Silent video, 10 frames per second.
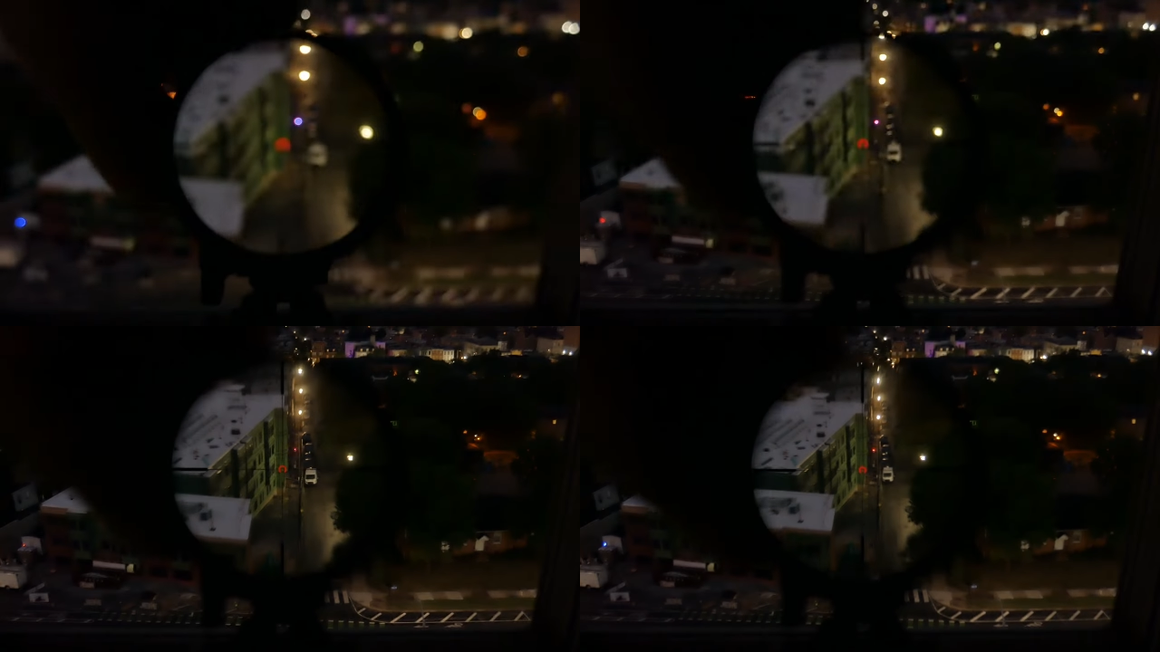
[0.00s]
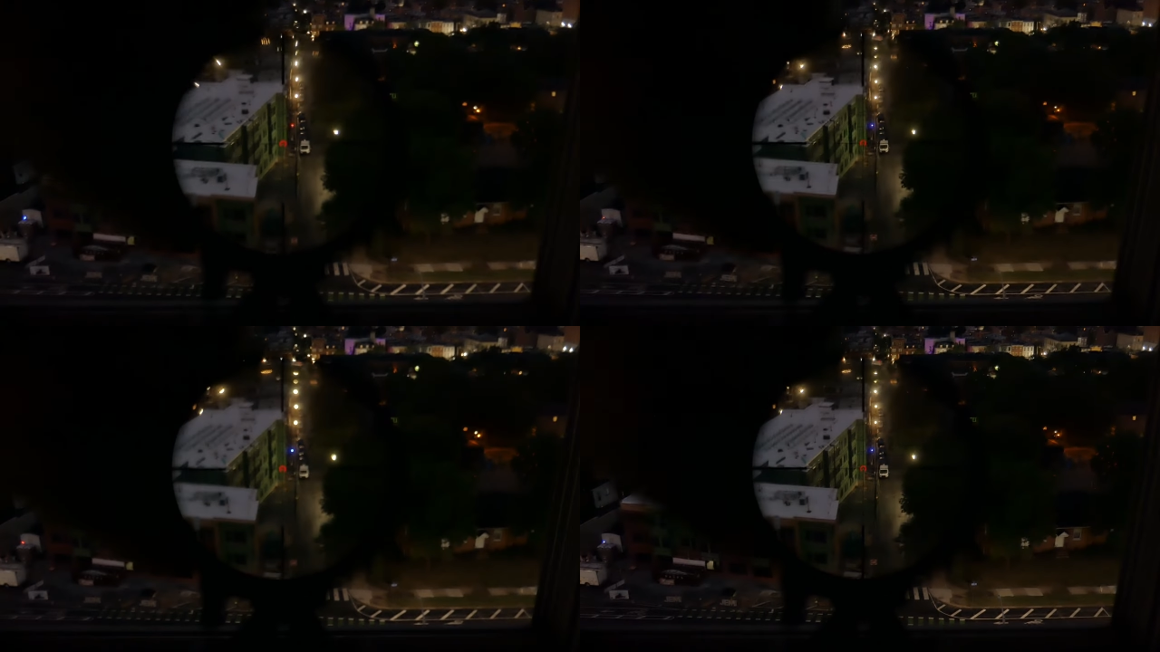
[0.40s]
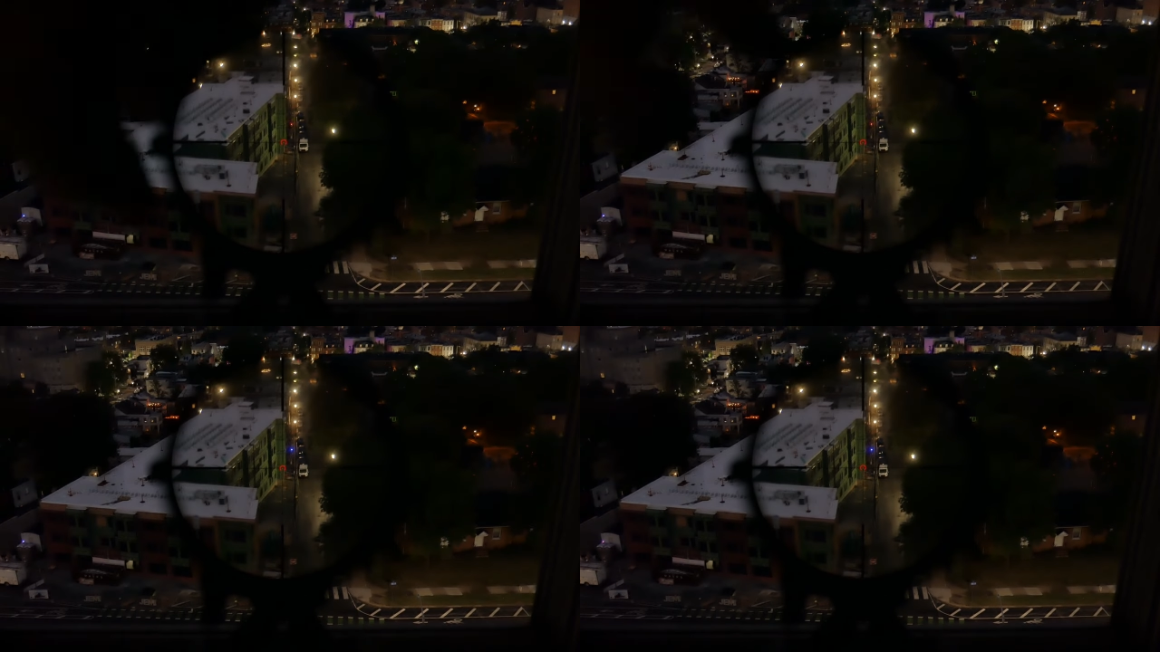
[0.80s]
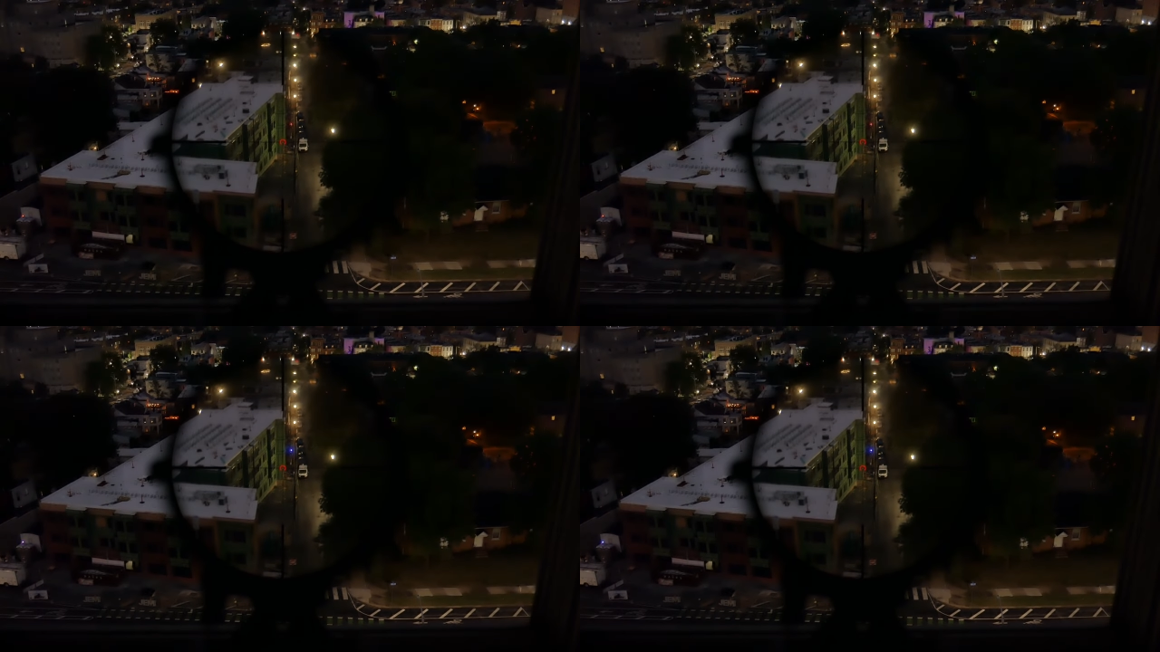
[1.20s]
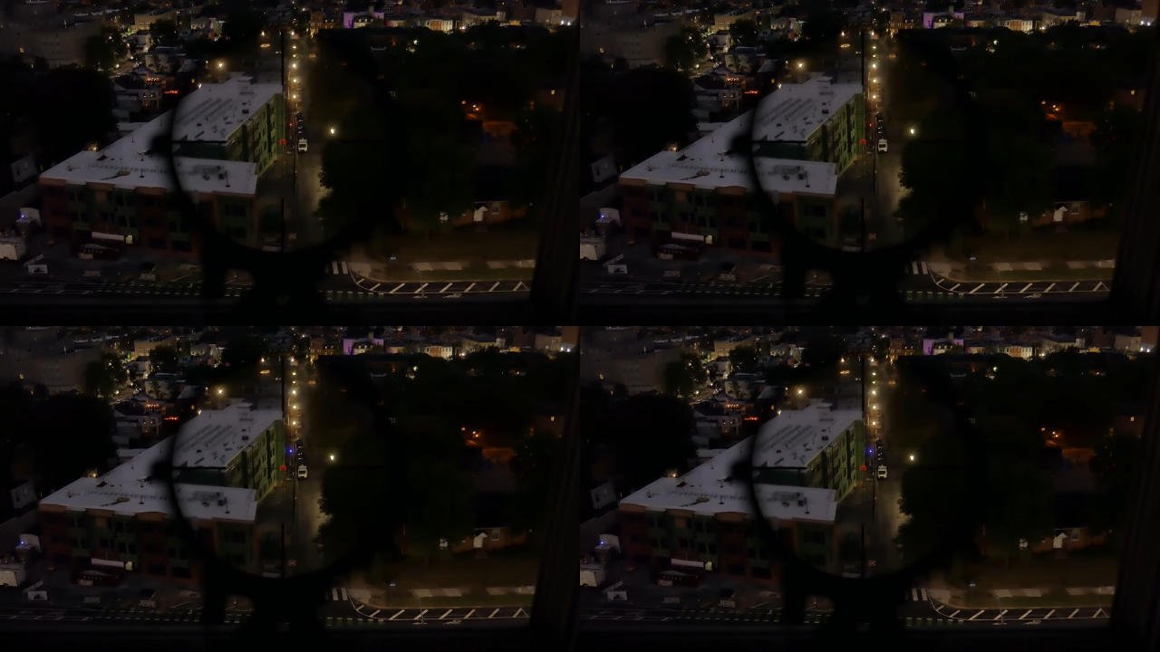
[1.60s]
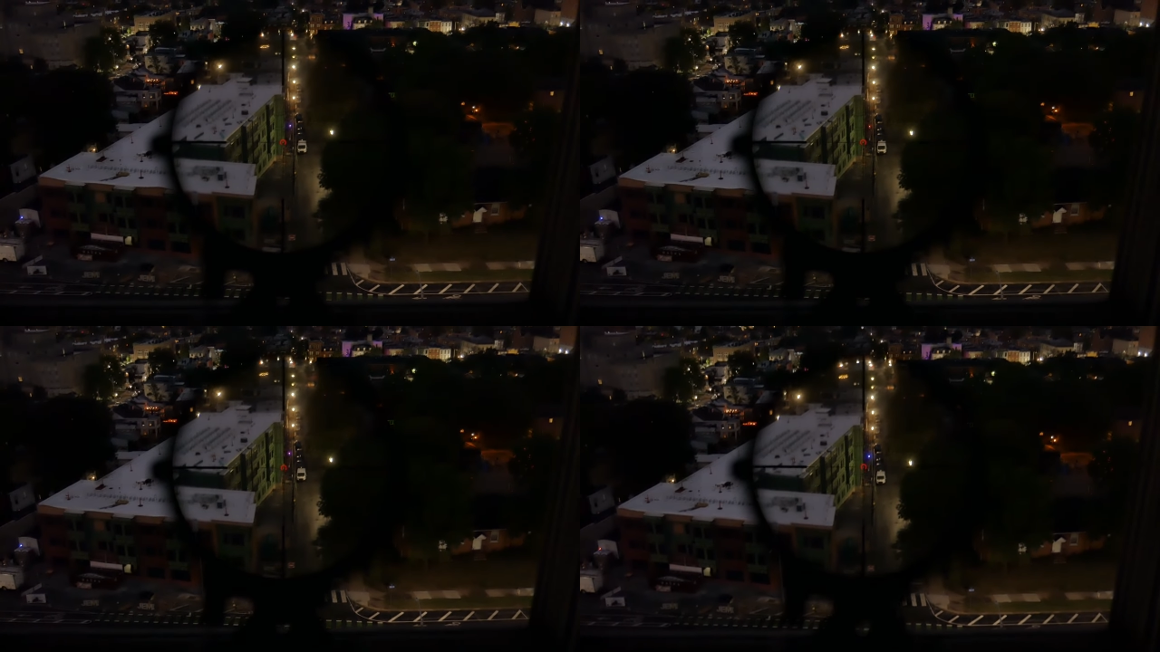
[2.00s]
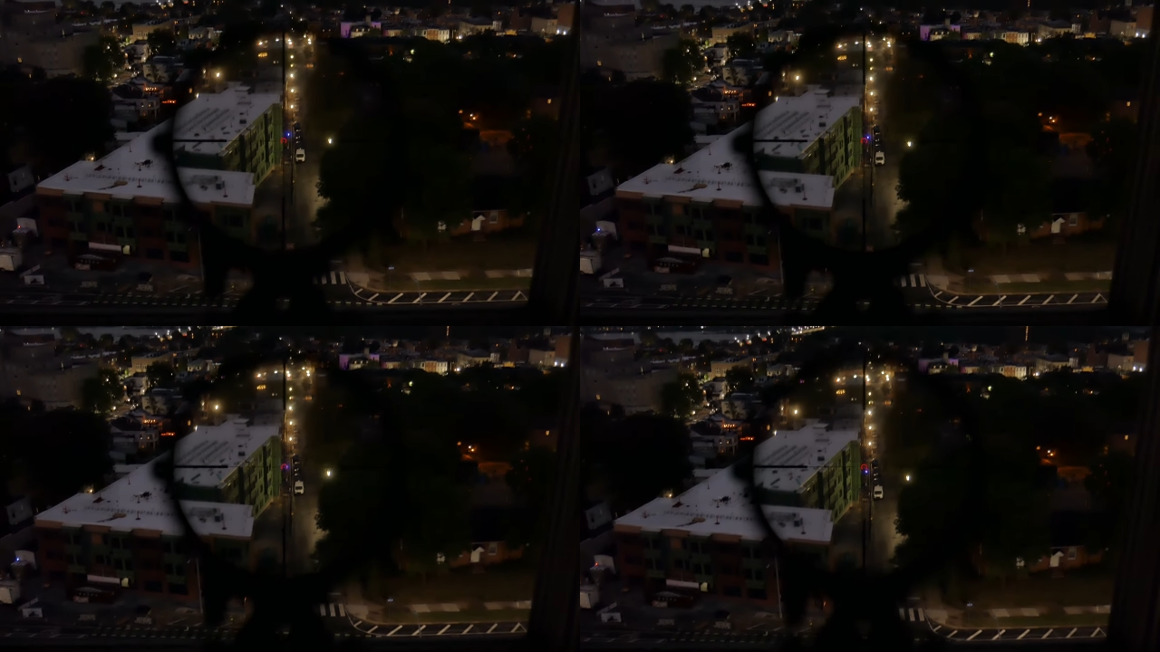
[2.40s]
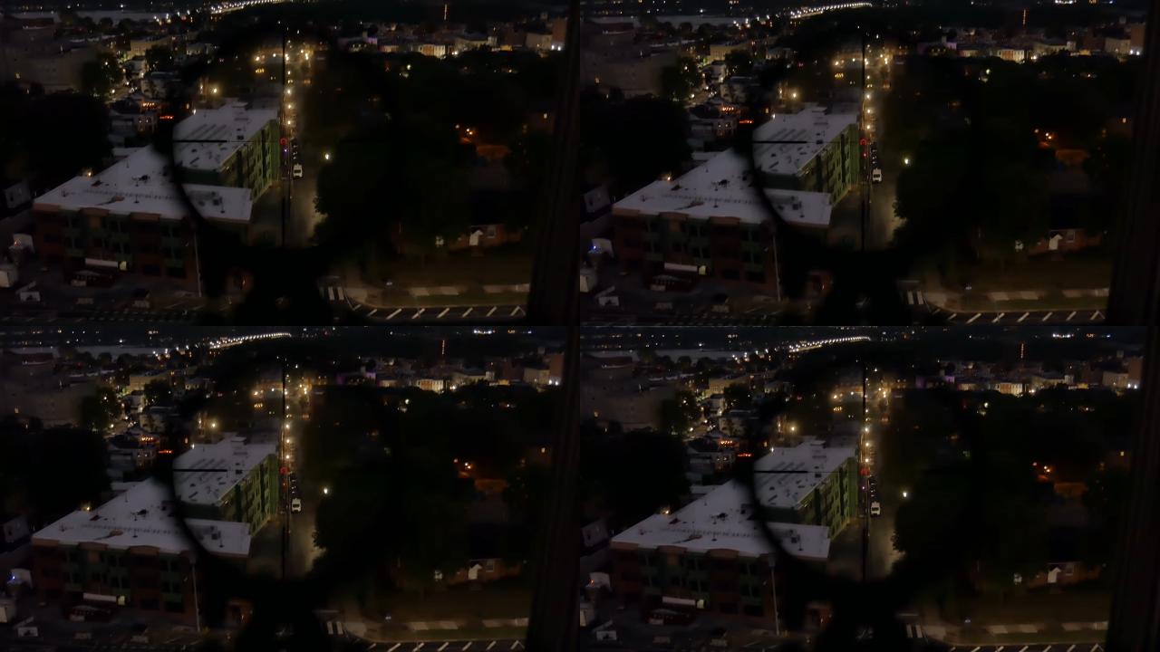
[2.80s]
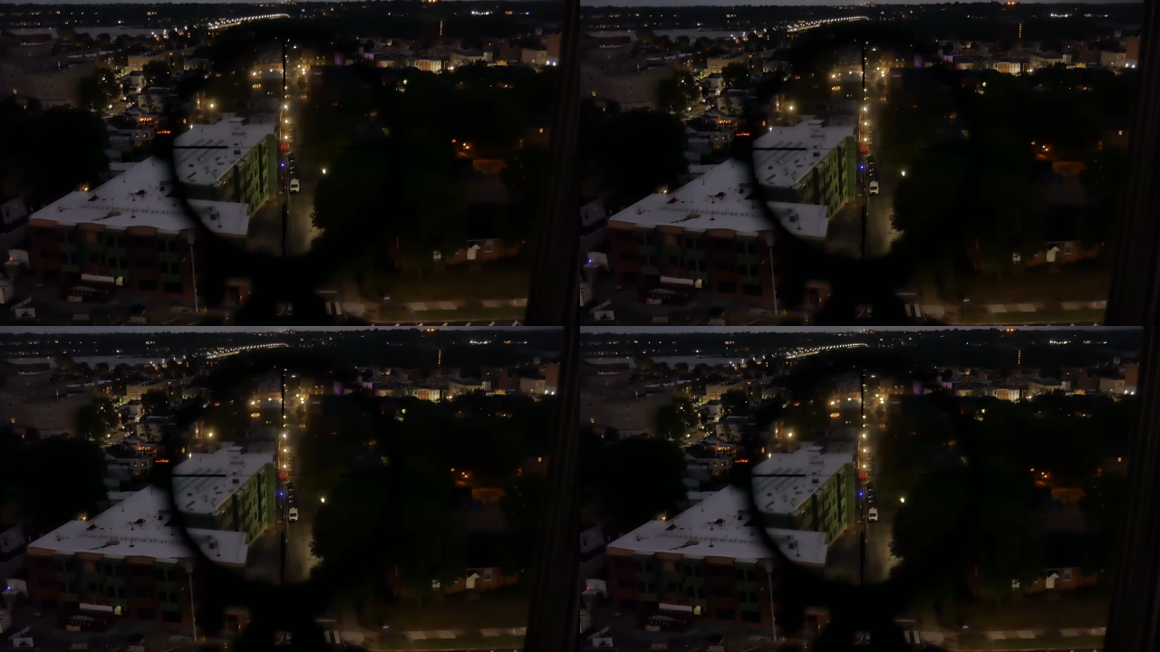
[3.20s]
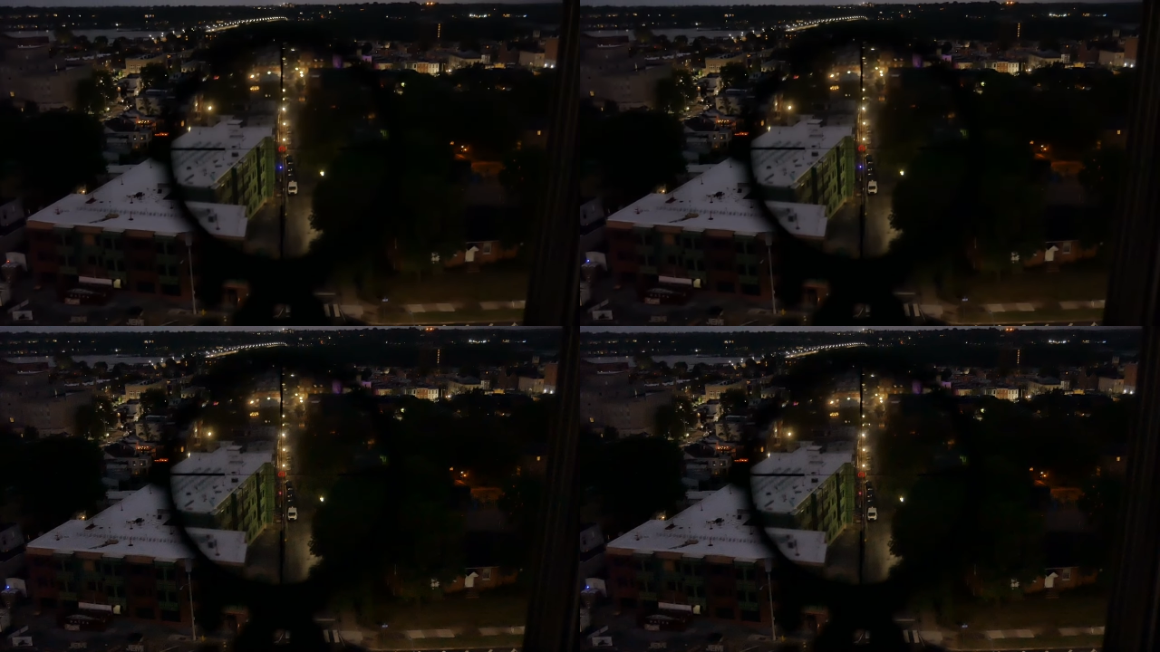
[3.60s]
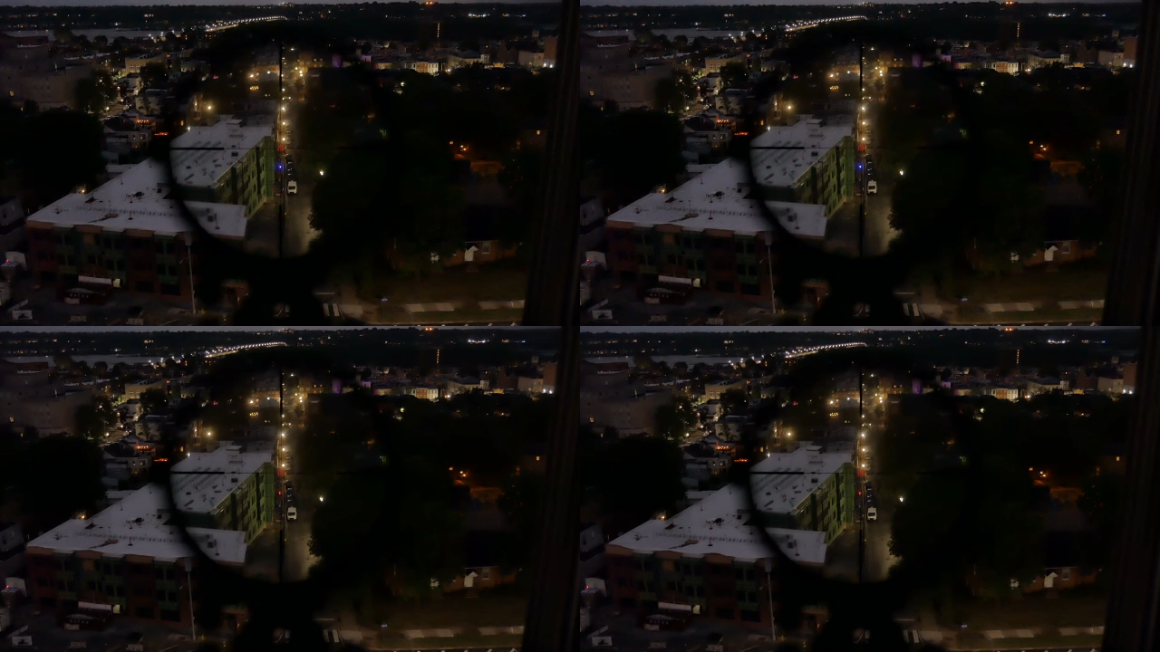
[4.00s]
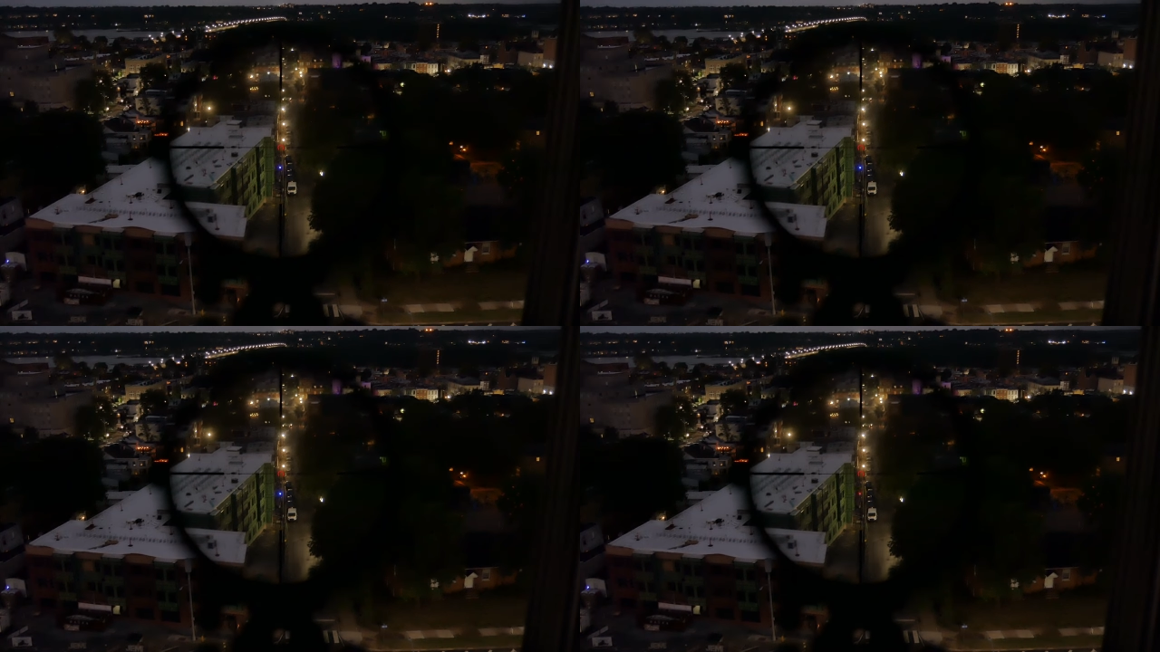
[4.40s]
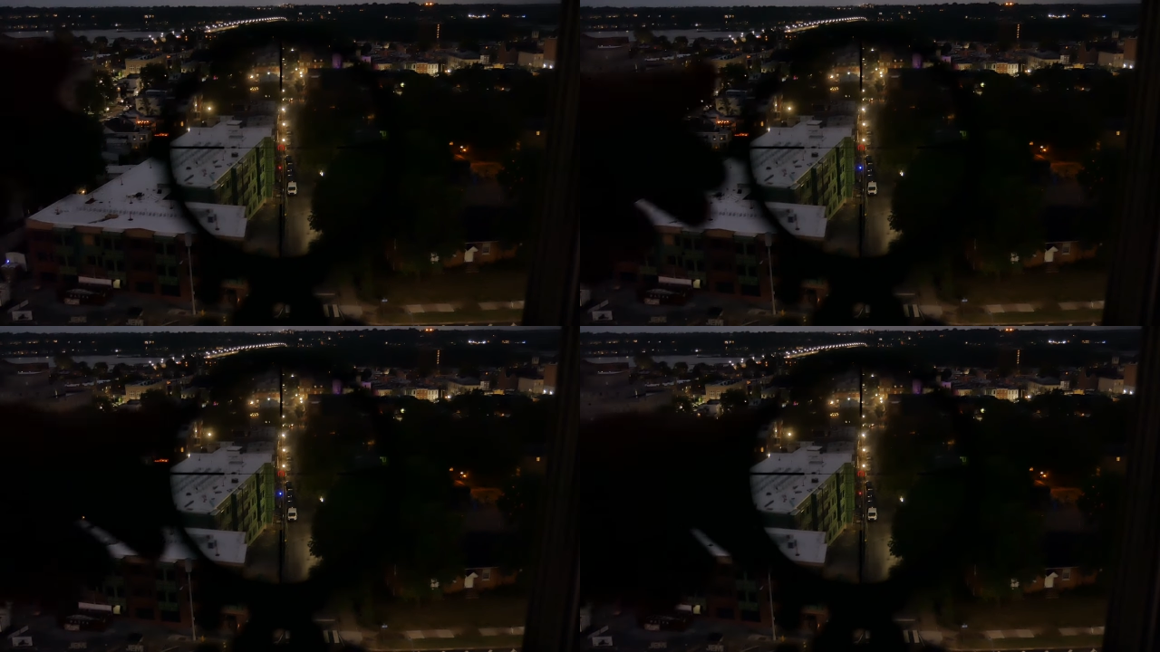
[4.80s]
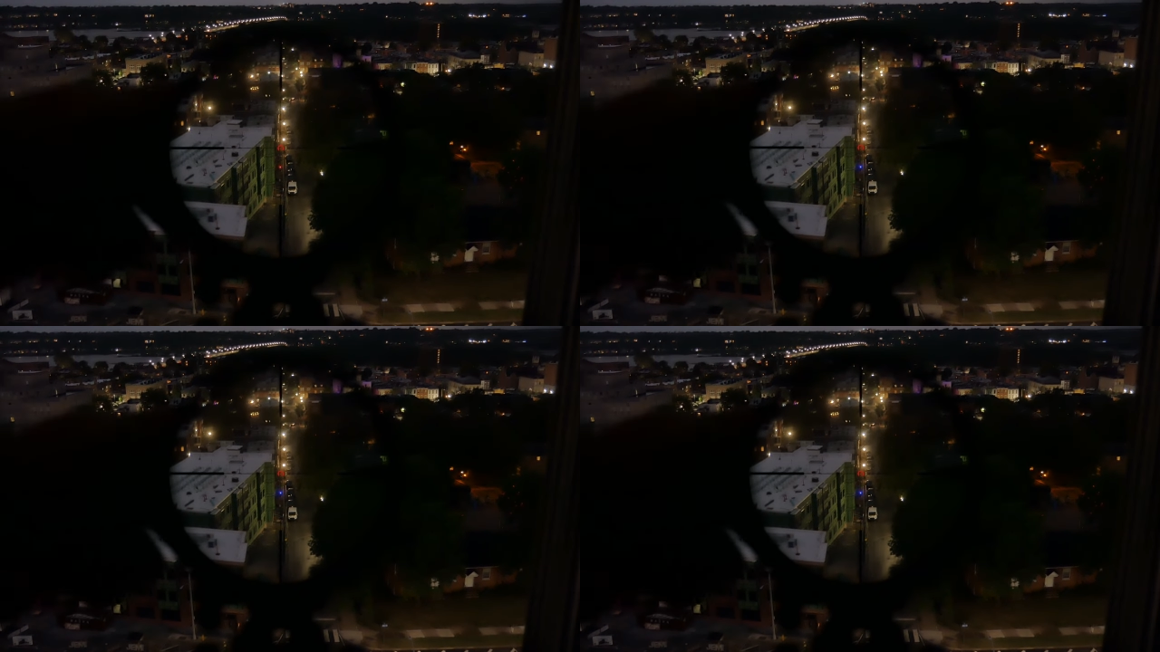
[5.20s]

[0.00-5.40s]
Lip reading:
[unreadable: no face in view]